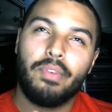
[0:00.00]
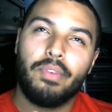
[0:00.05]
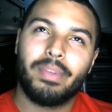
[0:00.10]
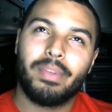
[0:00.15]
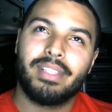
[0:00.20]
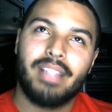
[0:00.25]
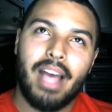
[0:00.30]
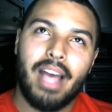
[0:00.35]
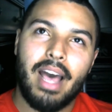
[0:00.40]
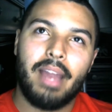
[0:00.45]

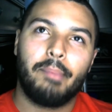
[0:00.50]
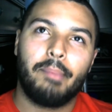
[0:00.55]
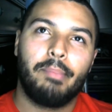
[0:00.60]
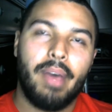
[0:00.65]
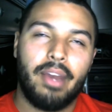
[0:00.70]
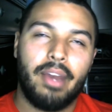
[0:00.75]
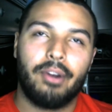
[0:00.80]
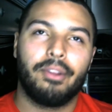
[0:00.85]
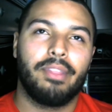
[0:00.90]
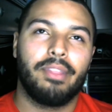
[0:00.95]
was not
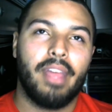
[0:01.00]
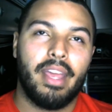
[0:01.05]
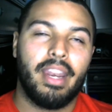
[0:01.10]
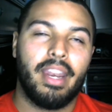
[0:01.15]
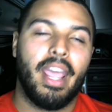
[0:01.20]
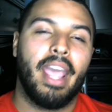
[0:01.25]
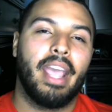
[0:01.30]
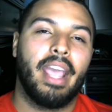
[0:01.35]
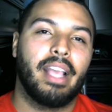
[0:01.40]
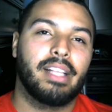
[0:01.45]
better than
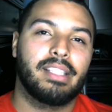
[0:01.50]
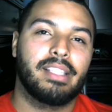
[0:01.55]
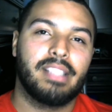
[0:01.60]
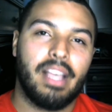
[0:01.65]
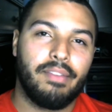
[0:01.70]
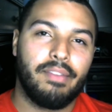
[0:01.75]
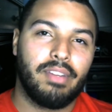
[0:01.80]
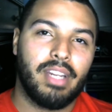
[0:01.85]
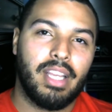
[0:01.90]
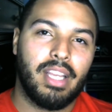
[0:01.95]
a
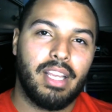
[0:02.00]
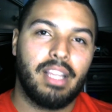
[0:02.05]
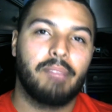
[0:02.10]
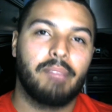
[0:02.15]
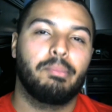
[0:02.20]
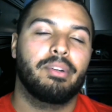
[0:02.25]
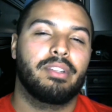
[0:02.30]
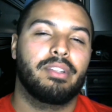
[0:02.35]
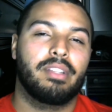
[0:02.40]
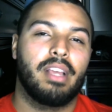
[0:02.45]
70%.
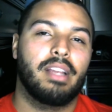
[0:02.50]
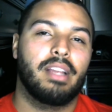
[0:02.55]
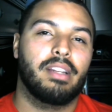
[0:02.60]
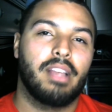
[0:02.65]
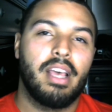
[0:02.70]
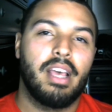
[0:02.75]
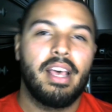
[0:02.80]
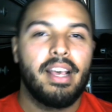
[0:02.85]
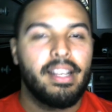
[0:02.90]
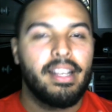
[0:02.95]

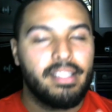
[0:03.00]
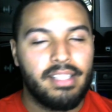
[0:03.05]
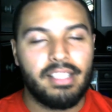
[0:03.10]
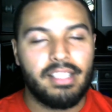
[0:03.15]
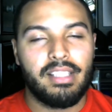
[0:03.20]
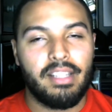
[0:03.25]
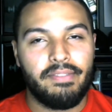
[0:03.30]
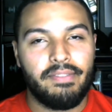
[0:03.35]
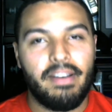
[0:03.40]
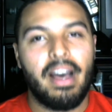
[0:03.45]

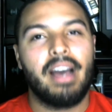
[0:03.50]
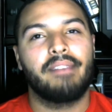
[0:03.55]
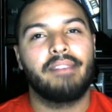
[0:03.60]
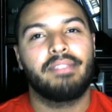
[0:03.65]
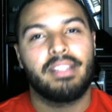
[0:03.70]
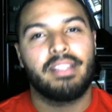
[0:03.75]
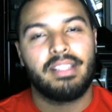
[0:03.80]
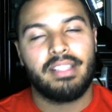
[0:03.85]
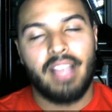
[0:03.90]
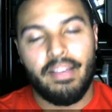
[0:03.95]
65 to
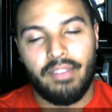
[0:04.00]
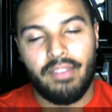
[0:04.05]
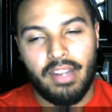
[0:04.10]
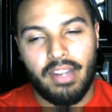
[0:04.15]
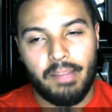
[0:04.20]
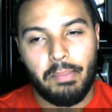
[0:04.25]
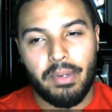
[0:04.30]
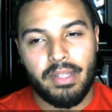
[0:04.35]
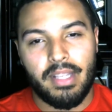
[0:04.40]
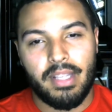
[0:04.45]

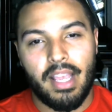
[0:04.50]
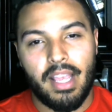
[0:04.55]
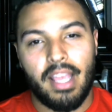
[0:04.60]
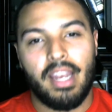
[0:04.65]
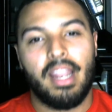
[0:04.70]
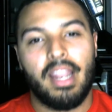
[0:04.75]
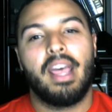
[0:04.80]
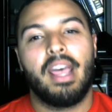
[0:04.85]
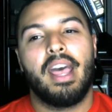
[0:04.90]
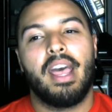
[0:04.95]
70%.
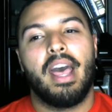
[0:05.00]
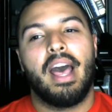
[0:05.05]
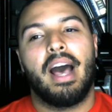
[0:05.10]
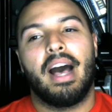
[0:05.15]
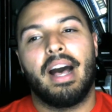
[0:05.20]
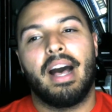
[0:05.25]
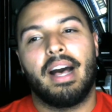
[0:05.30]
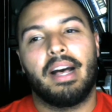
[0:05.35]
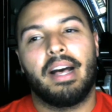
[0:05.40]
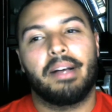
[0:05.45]

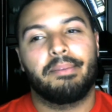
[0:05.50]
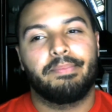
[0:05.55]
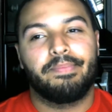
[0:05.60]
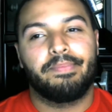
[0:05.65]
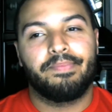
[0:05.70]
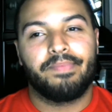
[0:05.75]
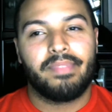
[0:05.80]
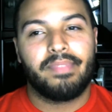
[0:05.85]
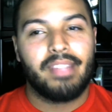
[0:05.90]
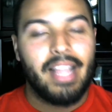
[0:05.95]

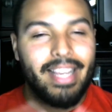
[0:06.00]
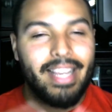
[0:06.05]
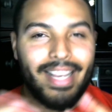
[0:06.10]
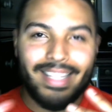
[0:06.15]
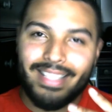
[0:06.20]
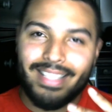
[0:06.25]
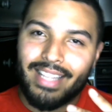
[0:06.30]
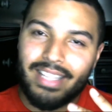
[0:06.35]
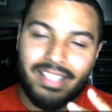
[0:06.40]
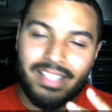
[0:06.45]
Like I
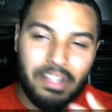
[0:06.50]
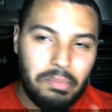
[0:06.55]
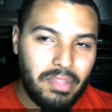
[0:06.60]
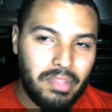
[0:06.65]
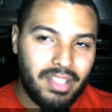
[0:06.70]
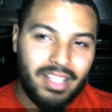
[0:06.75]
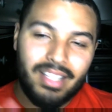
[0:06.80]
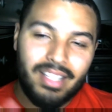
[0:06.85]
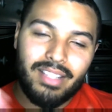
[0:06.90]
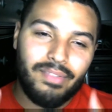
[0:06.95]
said, some of the
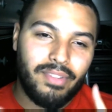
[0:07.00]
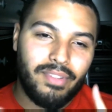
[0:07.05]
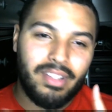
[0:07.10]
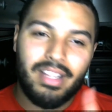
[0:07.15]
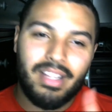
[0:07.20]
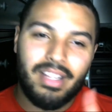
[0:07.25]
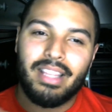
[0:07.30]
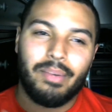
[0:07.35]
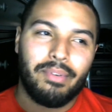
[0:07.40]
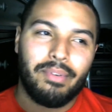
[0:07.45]
scenes feel
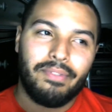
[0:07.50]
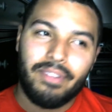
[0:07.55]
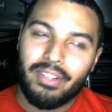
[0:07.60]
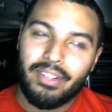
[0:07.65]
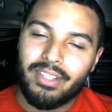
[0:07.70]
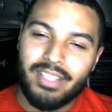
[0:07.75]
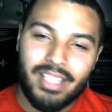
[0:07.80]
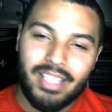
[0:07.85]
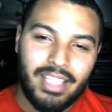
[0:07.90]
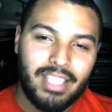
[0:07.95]
like they were filler
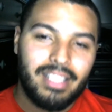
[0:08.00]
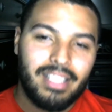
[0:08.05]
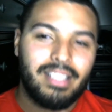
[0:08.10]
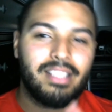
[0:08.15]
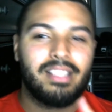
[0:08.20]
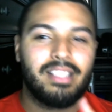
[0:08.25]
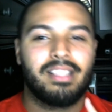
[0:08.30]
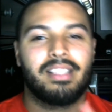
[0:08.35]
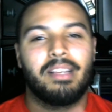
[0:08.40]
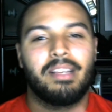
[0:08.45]
scenes.
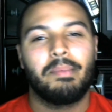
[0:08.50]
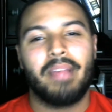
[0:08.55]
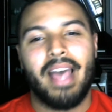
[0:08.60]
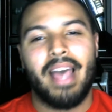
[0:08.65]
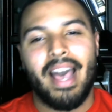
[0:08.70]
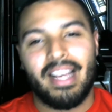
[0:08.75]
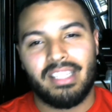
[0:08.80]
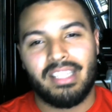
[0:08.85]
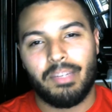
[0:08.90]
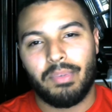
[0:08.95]
Some of the
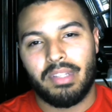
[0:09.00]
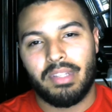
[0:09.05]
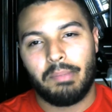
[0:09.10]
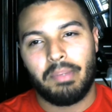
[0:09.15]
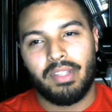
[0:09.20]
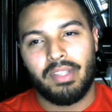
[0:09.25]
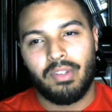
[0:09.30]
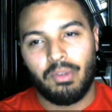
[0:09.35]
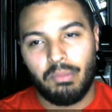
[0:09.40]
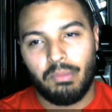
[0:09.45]
action was a bit
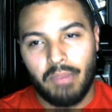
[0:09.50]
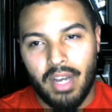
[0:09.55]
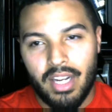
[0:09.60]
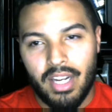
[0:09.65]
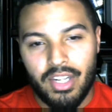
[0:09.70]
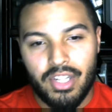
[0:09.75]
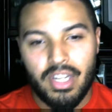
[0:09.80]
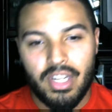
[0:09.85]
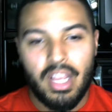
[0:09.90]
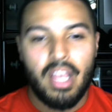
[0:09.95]
too
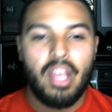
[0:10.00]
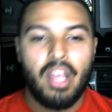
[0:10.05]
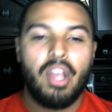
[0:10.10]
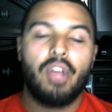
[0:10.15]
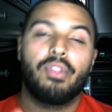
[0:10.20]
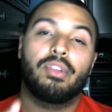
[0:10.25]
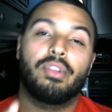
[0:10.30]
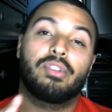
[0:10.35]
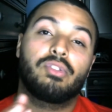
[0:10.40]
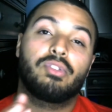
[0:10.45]
much.
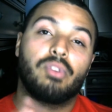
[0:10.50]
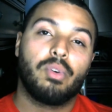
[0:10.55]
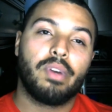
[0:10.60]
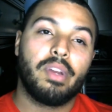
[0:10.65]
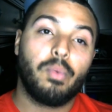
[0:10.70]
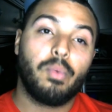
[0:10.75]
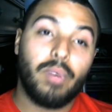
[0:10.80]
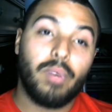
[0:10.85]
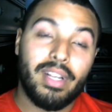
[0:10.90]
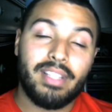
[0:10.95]
The story
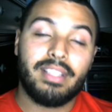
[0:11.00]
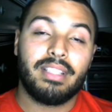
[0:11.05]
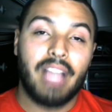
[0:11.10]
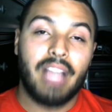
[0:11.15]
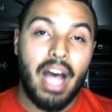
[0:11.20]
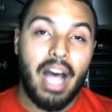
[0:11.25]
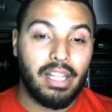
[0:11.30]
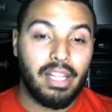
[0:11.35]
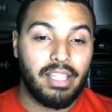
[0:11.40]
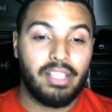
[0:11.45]
was
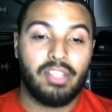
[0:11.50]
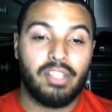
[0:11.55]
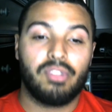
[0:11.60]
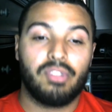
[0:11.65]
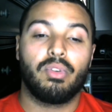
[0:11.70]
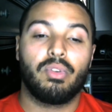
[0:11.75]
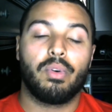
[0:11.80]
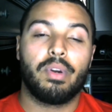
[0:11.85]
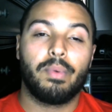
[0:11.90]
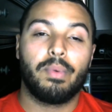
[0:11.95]
solid. The
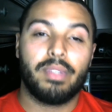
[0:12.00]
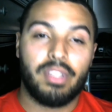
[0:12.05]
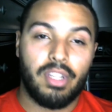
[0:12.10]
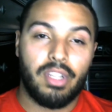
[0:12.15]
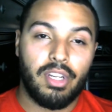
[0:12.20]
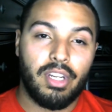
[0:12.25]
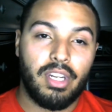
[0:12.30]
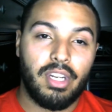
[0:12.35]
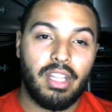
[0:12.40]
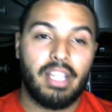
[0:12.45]
story was
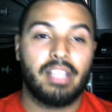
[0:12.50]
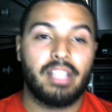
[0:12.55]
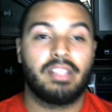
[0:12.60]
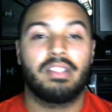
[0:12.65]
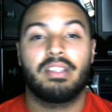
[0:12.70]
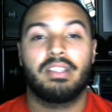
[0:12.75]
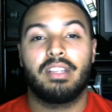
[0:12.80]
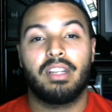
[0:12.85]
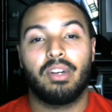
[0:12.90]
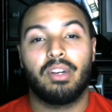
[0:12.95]
good.
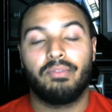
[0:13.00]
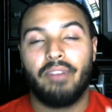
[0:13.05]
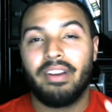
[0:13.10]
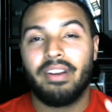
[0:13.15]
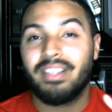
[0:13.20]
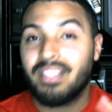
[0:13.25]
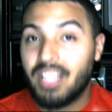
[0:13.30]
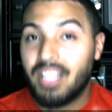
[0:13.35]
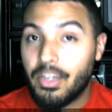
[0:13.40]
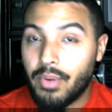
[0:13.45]
It's, you know, very
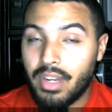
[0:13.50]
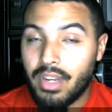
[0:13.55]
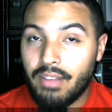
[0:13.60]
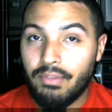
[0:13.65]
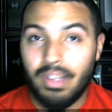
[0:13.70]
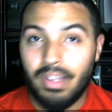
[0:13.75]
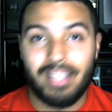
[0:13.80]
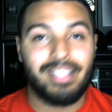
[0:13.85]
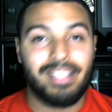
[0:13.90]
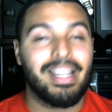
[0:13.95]
secretive.
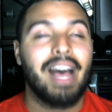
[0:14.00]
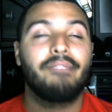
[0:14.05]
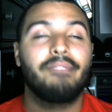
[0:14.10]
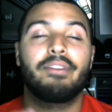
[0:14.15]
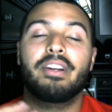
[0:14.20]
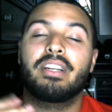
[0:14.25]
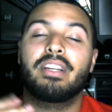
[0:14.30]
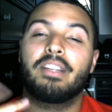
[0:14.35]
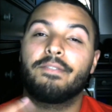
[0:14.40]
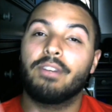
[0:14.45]
It's not very
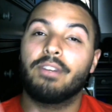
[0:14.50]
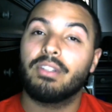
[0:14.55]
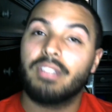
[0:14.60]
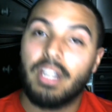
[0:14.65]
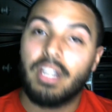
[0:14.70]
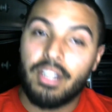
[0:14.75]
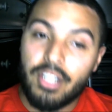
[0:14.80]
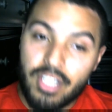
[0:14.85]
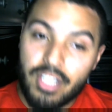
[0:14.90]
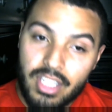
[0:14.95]
difficult to
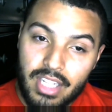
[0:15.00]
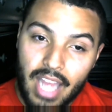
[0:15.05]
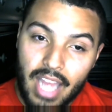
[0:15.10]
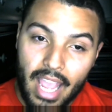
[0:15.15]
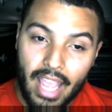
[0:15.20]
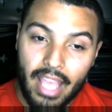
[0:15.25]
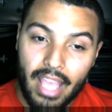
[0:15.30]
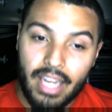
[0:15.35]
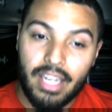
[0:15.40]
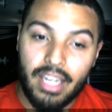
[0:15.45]
understand.